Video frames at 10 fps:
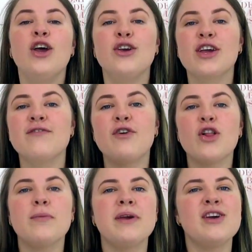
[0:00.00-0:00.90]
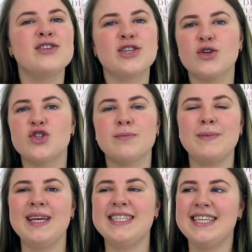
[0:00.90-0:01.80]
You can follow me on social
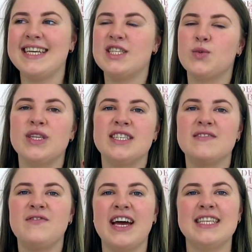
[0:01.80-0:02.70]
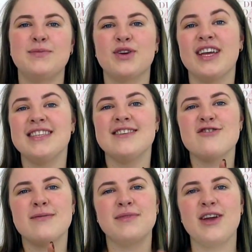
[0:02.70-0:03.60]
media, Twitter, Facebook, Instagram.